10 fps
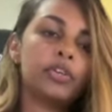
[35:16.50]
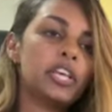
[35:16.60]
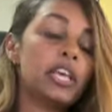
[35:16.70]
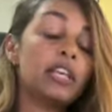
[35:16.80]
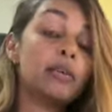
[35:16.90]
we're
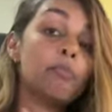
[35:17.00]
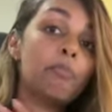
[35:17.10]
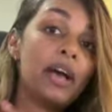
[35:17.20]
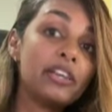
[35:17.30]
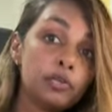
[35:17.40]
taking
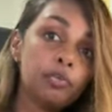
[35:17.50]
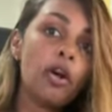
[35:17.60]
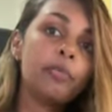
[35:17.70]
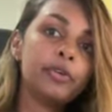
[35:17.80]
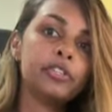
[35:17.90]
the best
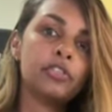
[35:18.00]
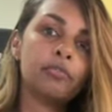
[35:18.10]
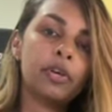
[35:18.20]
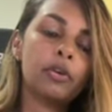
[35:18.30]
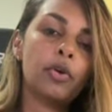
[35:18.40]
properties
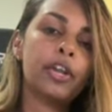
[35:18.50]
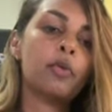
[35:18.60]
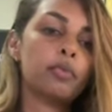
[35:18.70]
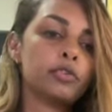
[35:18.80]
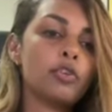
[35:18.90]
of
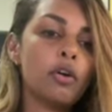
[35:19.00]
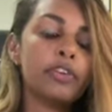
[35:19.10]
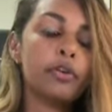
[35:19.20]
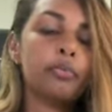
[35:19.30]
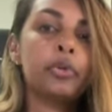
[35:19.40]
Bitcoin, and we're
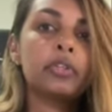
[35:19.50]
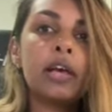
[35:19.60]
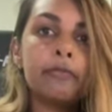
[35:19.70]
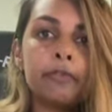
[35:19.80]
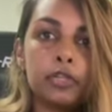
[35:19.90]
solving
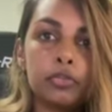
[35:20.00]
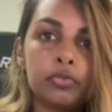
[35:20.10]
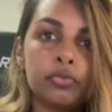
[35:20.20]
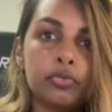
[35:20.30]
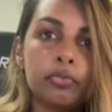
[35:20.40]
real life
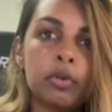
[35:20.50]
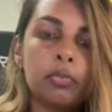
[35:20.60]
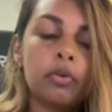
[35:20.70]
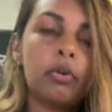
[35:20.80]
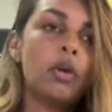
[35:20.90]
issues for
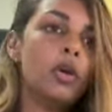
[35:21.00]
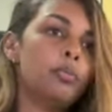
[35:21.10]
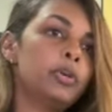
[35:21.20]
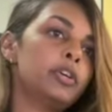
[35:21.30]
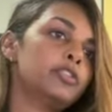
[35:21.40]
people.
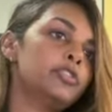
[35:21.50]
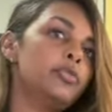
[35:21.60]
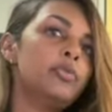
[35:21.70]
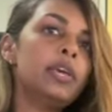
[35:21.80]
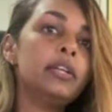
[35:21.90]
Because
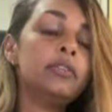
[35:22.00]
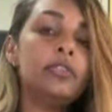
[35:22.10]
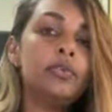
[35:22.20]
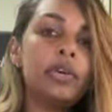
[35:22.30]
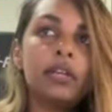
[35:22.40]
in
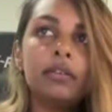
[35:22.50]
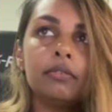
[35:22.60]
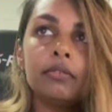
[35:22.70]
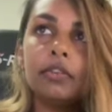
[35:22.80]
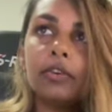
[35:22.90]

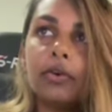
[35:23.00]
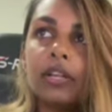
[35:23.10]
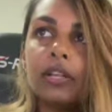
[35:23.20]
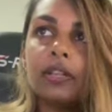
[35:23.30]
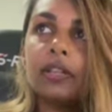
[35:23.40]

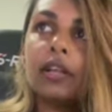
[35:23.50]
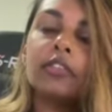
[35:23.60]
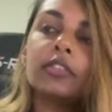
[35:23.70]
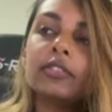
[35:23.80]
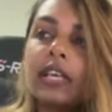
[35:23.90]
the
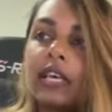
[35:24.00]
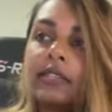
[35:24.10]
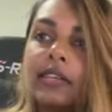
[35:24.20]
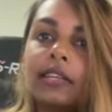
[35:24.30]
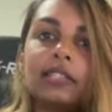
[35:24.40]
Netherlands, they
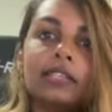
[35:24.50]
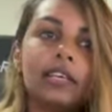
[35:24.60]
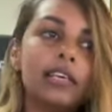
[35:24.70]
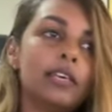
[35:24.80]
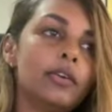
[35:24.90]
can send a
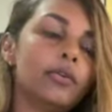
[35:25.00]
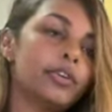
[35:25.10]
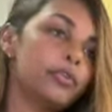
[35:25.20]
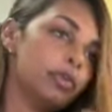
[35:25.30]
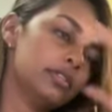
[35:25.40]
tikkie,
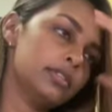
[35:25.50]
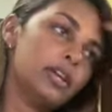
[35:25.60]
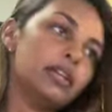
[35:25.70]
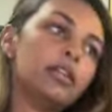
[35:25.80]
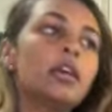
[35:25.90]
or you can
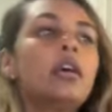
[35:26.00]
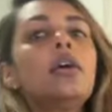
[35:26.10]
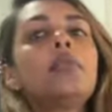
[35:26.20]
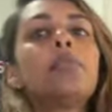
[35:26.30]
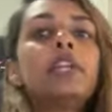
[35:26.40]
send
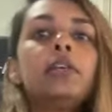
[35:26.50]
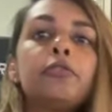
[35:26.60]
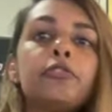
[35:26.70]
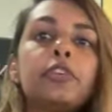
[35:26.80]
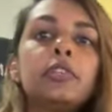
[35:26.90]

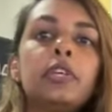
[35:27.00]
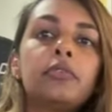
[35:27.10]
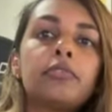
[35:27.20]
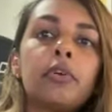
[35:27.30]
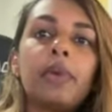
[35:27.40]
money
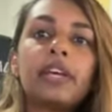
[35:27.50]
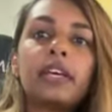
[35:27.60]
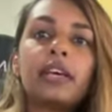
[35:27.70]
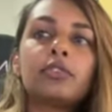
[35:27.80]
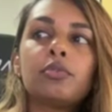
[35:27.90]
freely from
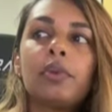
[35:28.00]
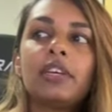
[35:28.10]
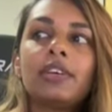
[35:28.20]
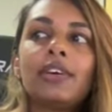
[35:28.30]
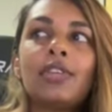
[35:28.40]
bank account to
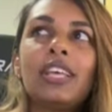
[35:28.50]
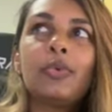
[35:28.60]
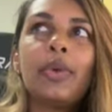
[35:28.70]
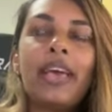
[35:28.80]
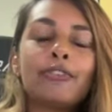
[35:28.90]
bank account.
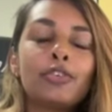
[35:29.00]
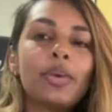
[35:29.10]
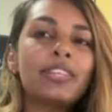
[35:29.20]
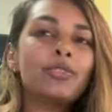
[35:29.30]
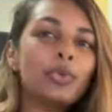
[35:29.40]
Here we have
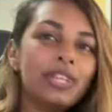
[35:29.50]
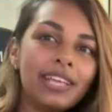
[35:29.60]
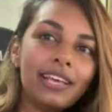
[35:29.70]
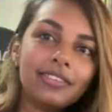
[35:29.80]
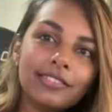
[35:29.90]
to wait
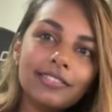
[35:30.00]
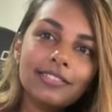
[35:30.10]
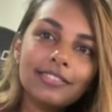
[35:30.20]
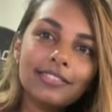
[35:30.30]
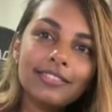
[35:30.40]
3
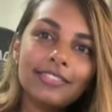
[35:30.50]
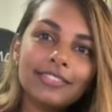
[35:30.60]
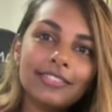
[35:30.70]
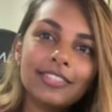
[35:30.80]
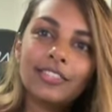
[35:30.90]
days
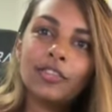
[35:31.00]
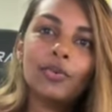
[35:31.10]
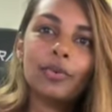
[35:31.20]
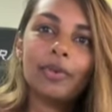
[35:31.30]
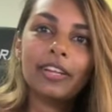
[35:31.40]
just to
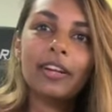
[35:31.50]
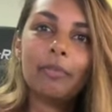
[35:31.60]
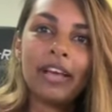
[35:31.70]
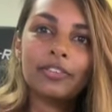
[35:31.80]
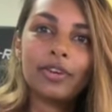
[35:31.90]
do a
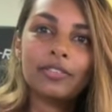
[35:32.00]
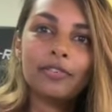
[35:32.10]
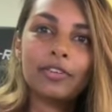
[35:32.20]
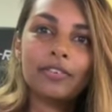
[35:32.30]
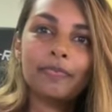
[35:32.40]
regular bank
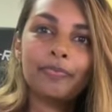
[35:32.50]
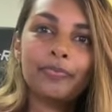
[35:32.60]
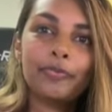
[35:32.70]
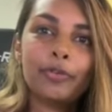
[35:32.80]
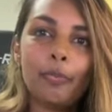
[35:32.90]
transfer
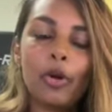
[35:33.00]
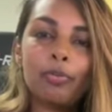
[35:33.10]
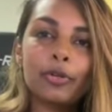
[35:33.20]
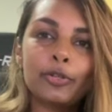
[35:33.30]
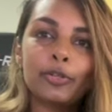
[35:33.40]
from
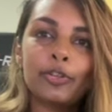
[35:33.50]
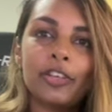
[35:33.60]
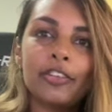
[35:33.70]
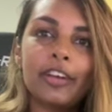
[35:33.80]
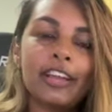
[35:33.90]
one person to
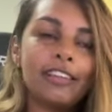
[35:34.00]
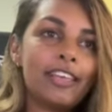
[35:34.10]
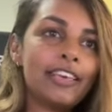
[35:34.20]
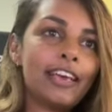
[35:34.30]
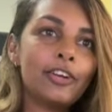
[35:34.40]
the other.
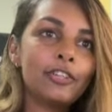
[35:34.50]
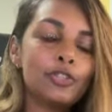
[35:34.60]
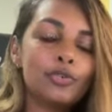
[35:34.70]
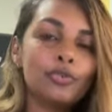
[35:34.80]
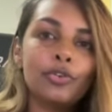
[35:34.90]
And they
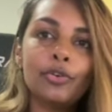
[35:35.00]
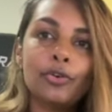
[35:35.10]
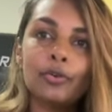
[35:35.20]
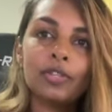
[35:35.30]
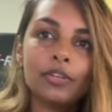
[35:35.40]
cannot do
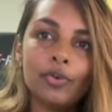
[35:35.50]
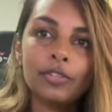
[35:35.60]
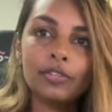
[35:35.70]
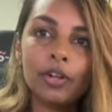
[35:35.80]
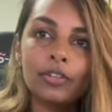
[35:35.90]
euros and
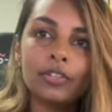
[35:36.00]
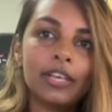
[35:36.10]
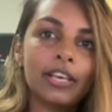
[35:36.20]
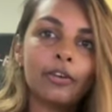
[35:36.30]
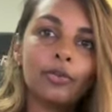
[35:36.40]
US
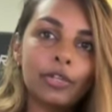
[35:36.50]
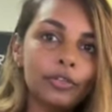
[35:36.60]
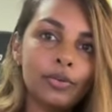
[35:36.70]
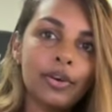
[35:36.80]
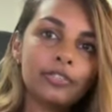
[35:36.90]
dollars. They can
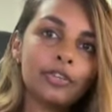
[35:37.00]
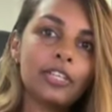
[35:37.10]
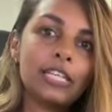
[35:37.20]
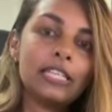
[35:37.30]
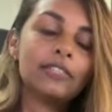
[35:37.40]
only do
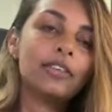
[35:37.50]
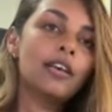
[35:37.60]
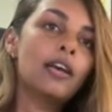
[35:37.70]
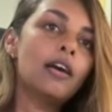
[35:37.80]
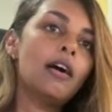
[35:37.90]

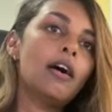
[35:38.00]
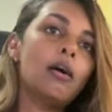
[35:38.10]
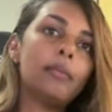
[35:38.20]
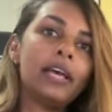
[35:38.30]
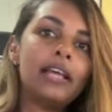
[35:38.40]
SRDs.
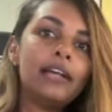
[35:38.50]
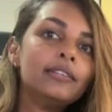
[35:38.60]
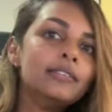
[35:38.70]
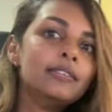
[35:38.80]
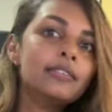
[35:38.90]
And
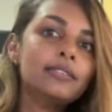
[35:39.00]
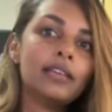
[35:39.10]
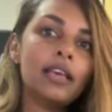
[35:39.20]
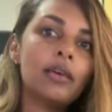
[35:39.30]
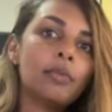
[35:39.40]
that is the
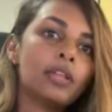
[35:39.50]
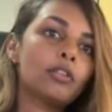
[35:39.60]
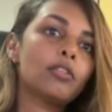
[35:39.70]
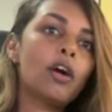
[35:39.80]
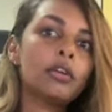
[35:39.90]
same
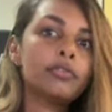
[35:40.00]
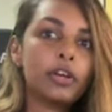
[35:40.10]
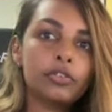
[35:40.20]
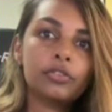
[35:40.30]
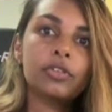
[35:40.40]
in a lot
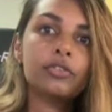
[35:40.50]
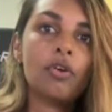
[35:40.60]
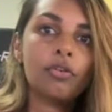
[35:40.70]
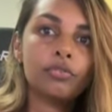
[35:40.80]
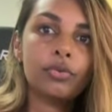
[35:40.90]
of
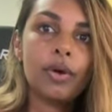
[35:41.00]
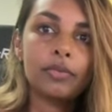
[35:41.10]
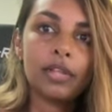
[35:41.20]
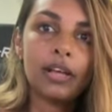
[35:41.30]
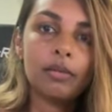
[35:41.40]
countries all
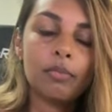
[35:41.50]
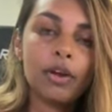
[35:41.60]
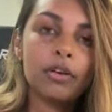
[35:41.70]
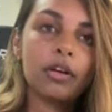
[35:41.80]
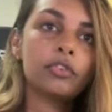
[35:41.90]
throughout Latin
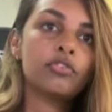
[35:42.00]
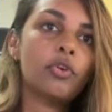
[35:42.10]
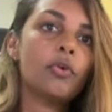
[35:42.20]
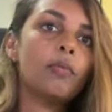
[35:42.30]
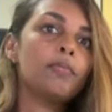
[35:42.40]
America.
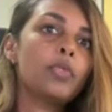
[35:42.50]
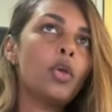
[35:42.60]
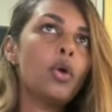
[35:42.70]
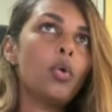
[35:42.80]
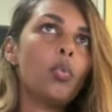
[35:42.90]
So
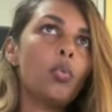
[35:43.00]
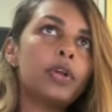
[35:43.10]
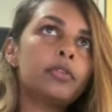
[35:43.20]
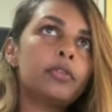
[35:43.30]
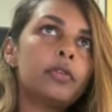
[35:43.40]

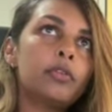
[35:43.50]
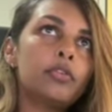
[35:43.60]
what